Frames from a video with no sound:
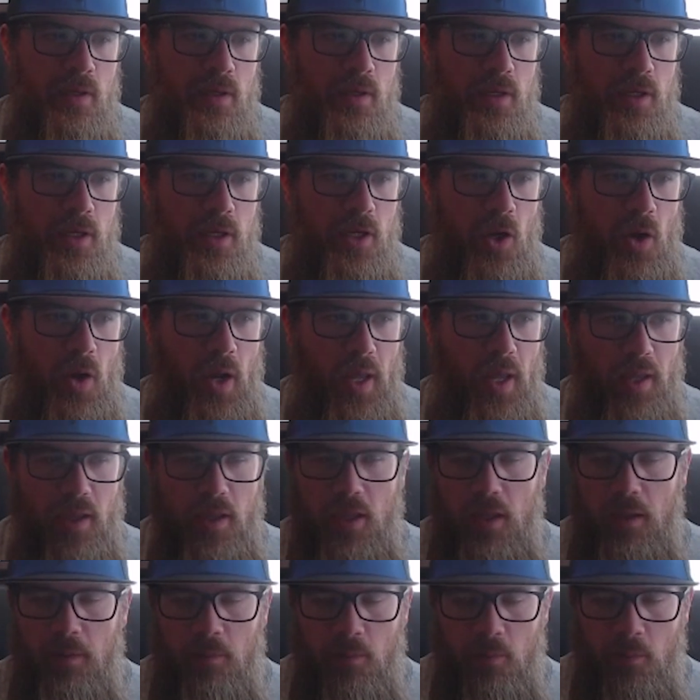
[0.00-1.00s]

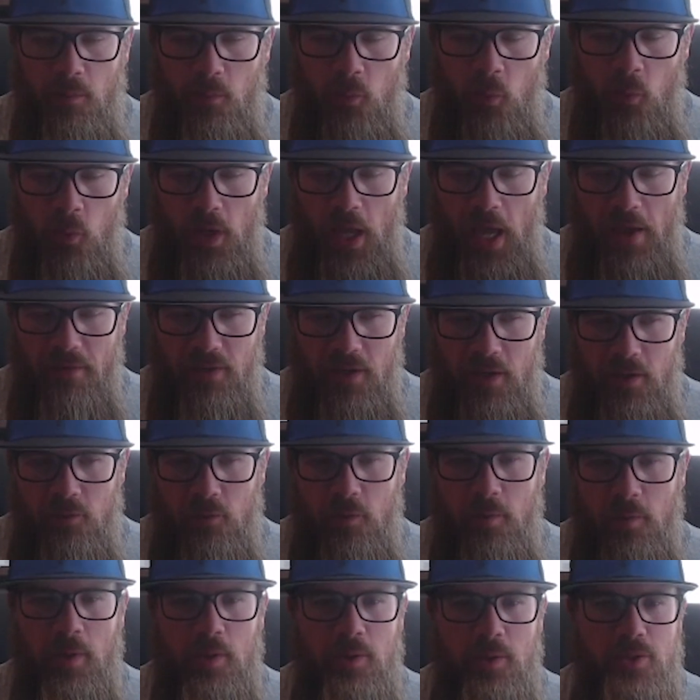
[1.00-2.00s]
I having a
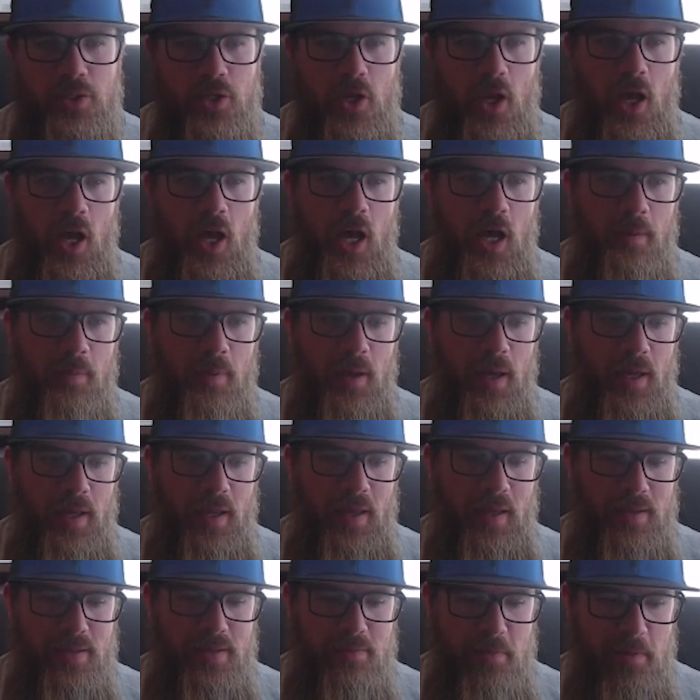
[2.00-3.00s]
remote job,
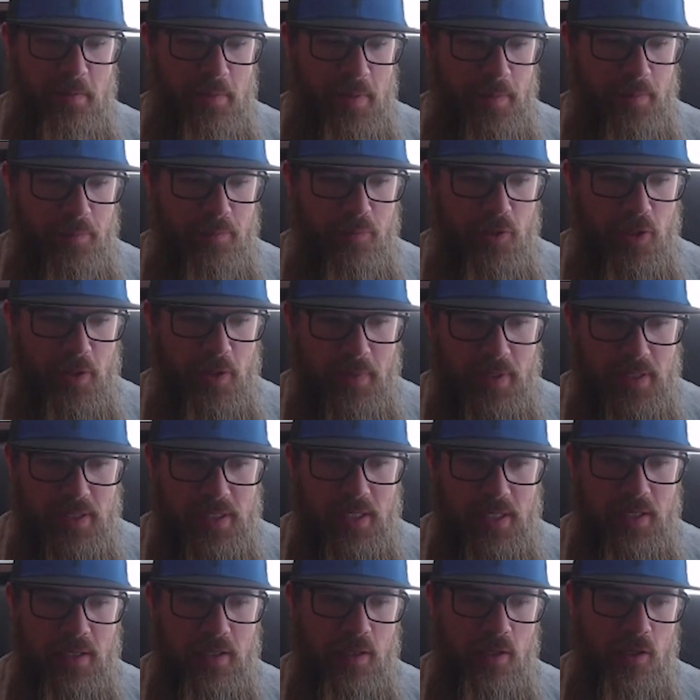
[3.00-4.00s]
I seemed to be pretty
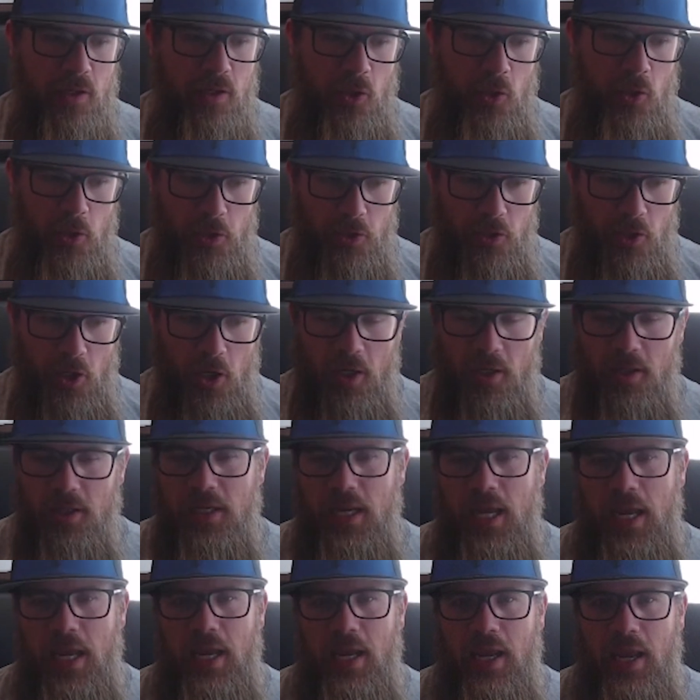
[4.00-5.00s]
busy earlier on in the
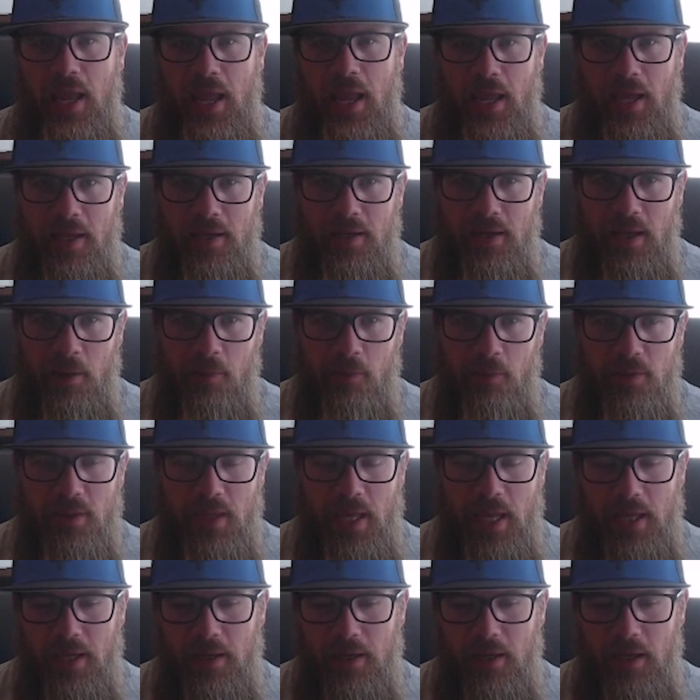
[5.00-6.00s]
day, and I would
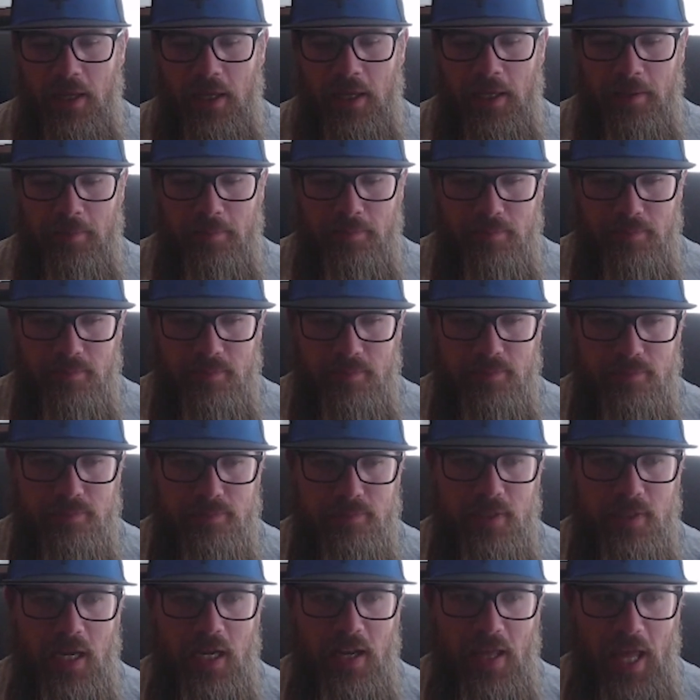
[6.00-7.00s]
then
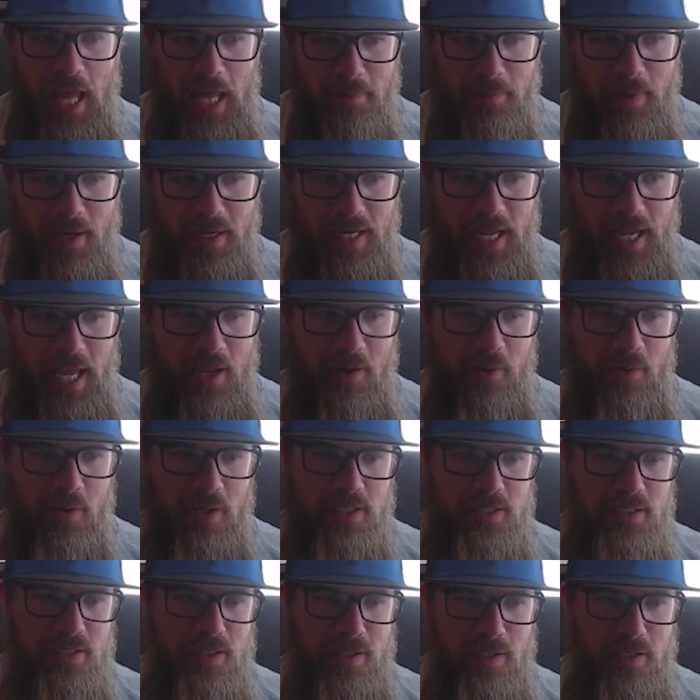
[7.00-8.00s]
kind of end my day
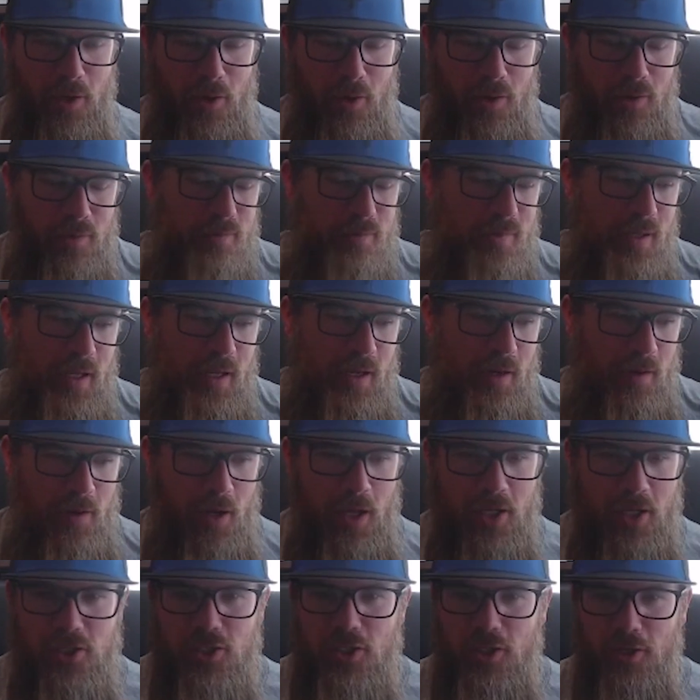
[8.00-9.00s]
with, I'm
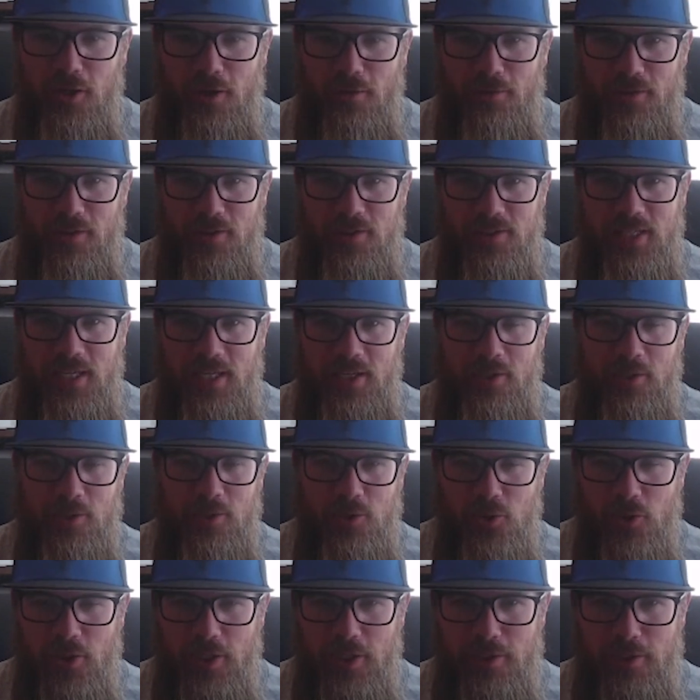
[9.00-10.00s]
not sure if you say you
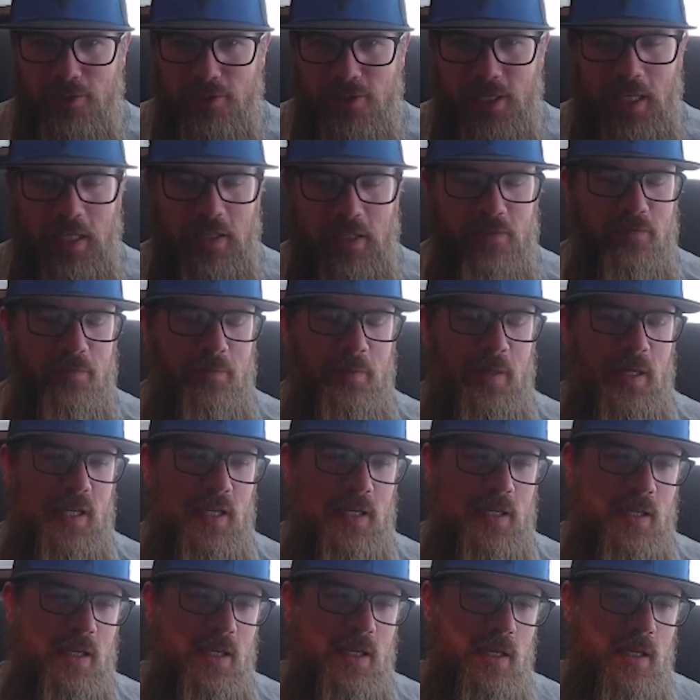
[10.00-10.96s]
treat yourself, but